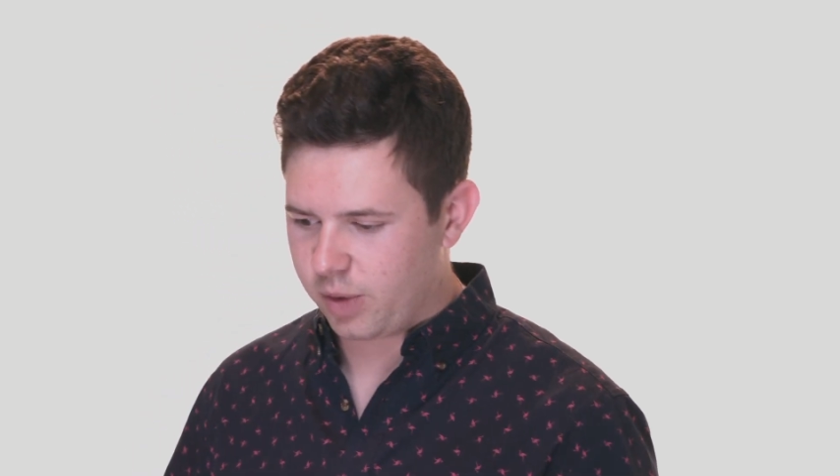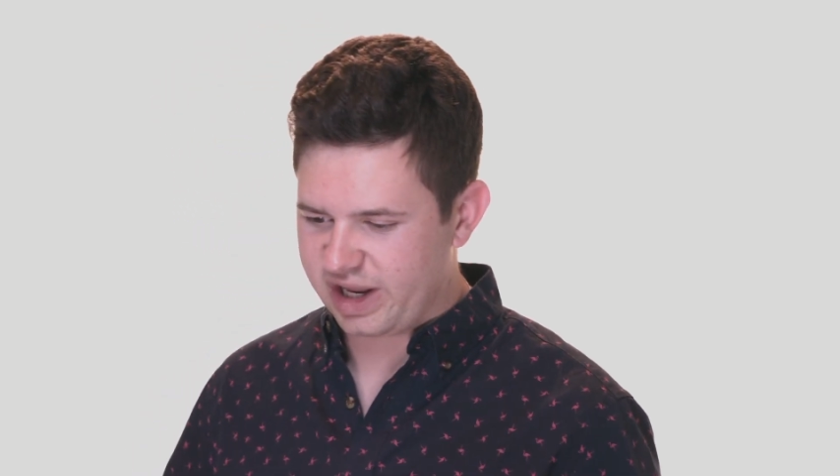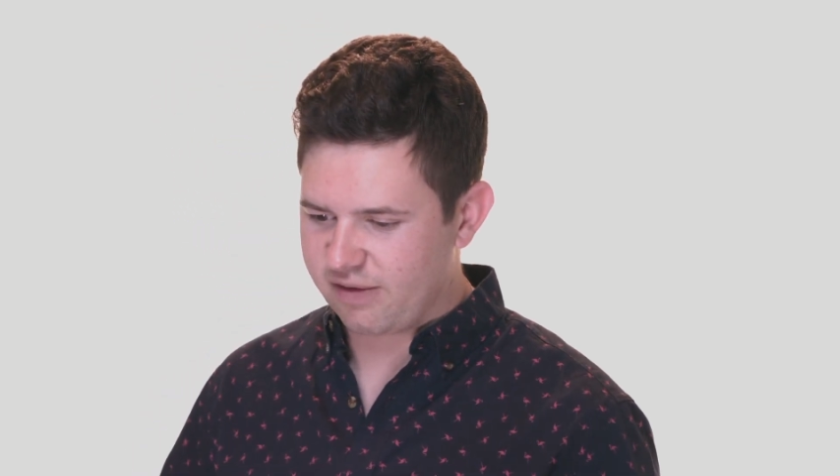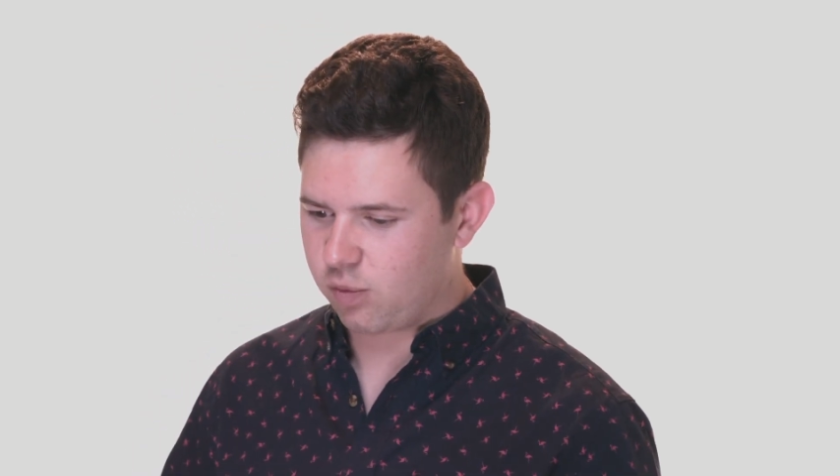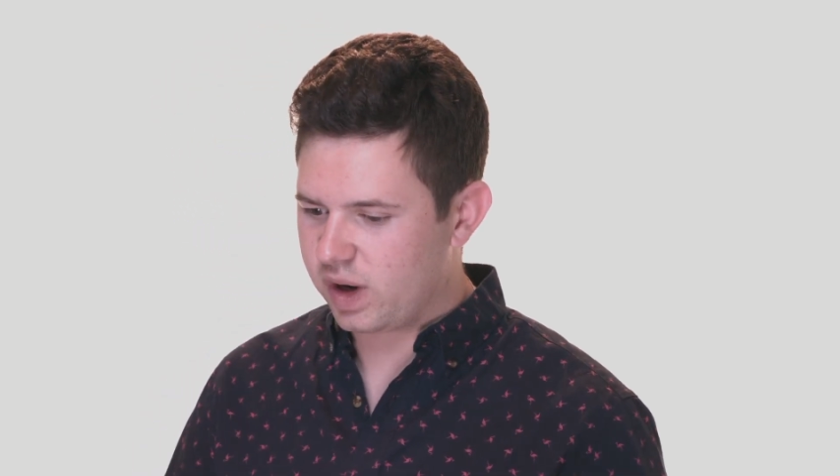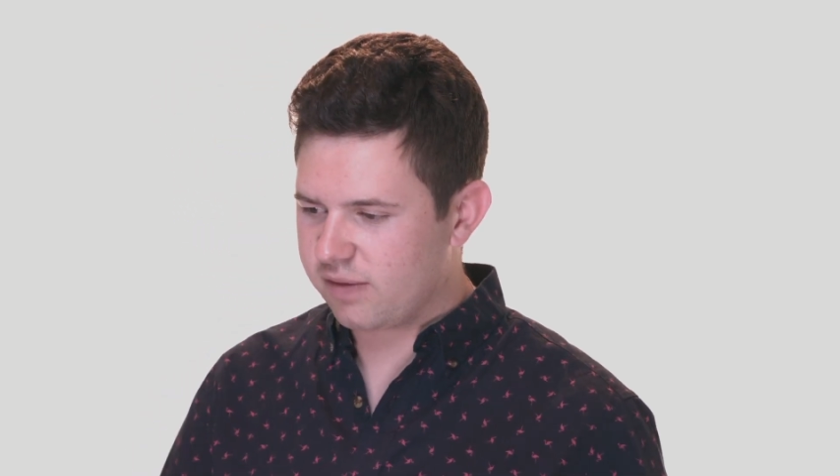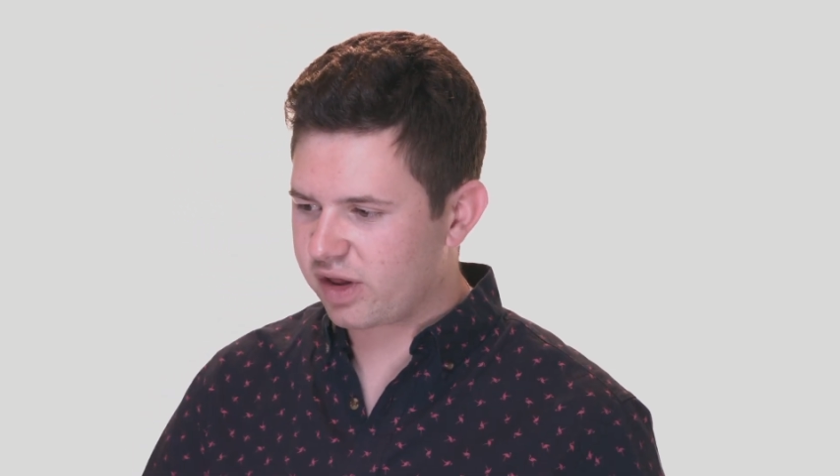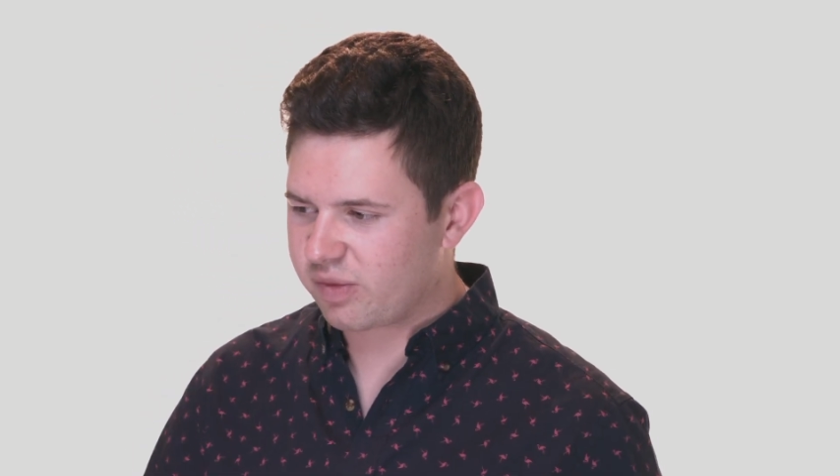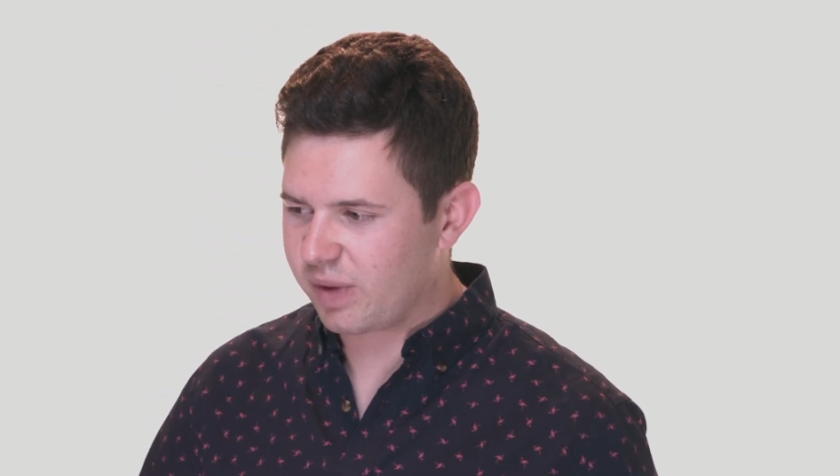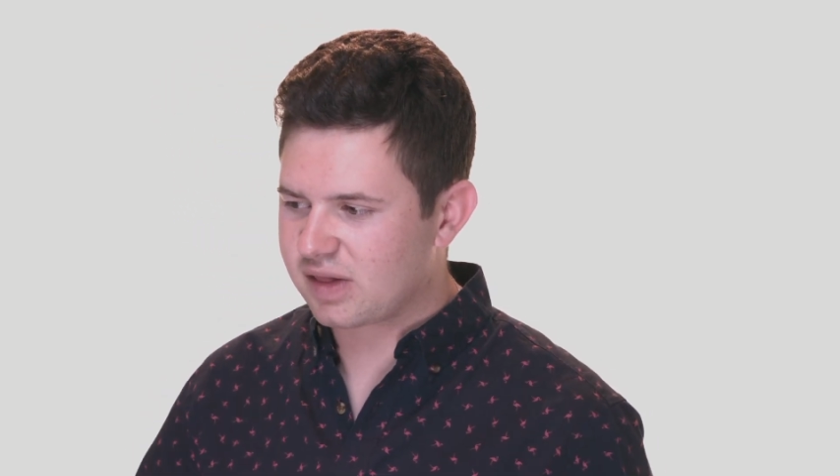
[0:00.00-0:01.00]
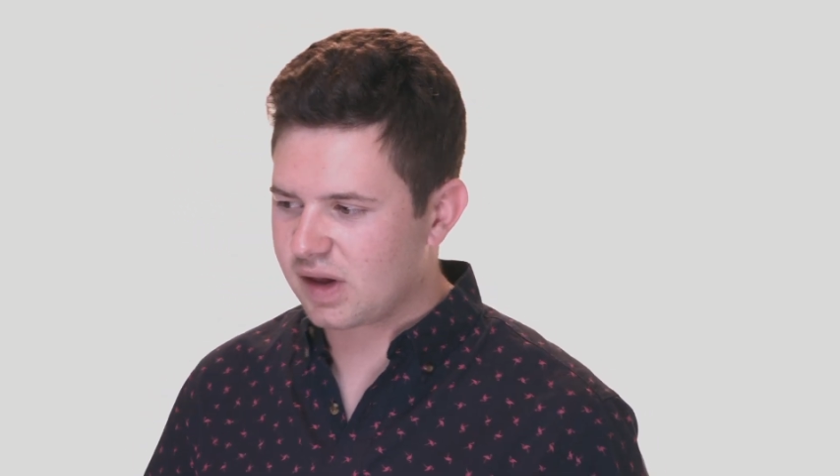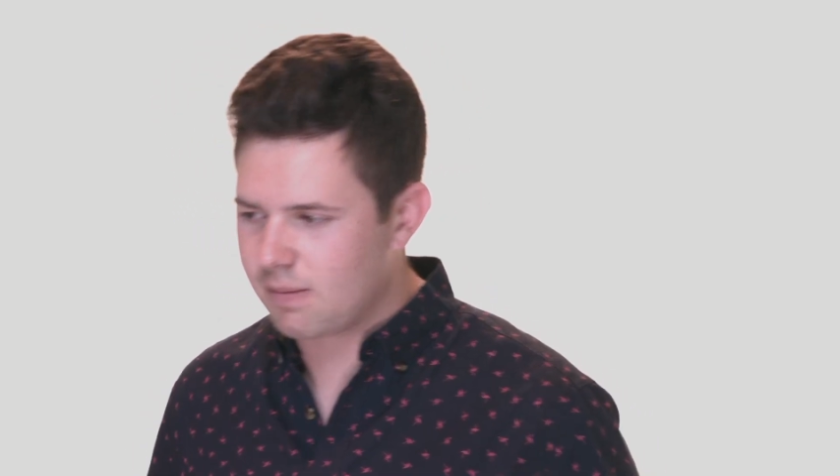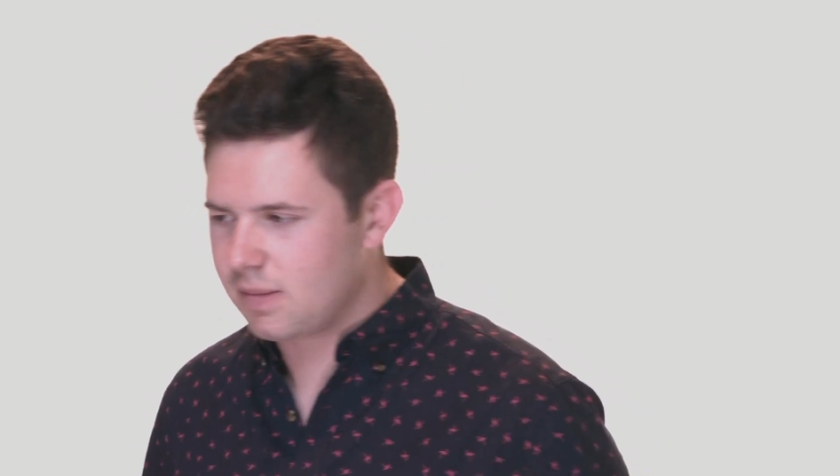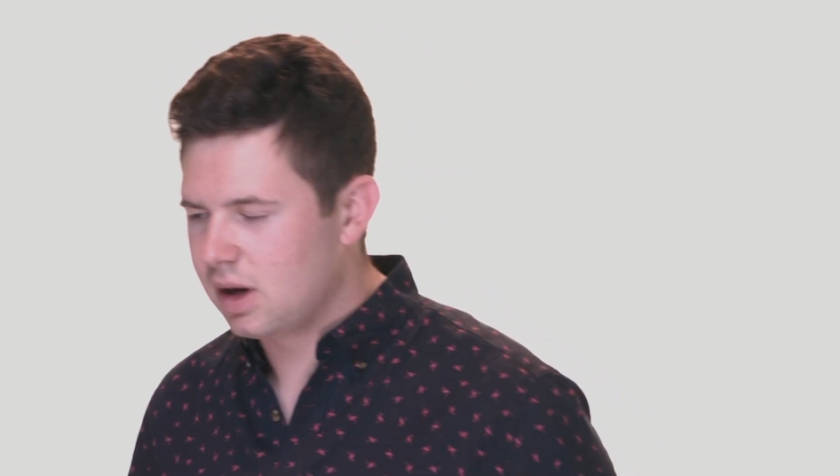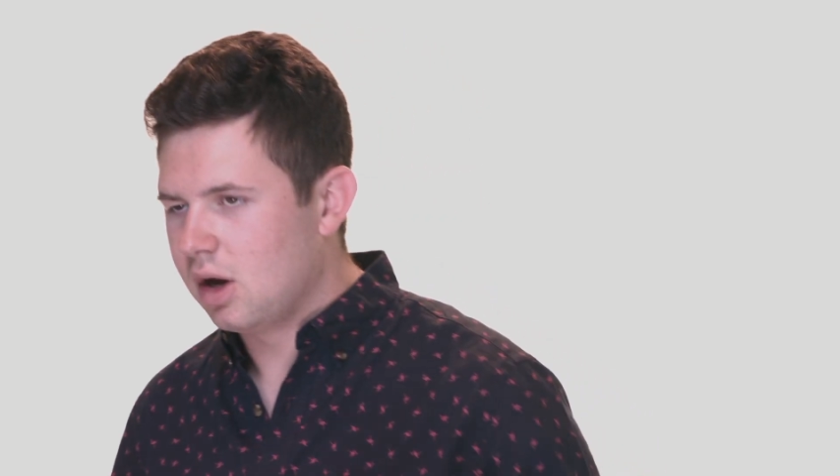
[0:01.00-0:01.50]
but if one of us mess up,